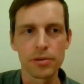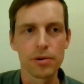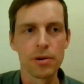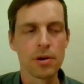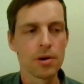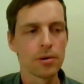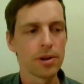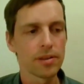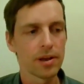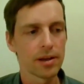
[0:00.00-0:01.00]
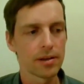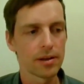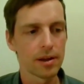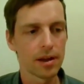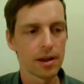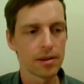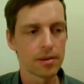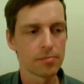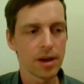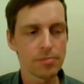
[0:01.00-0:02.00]
So we thought
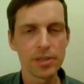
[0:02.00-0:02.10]
there might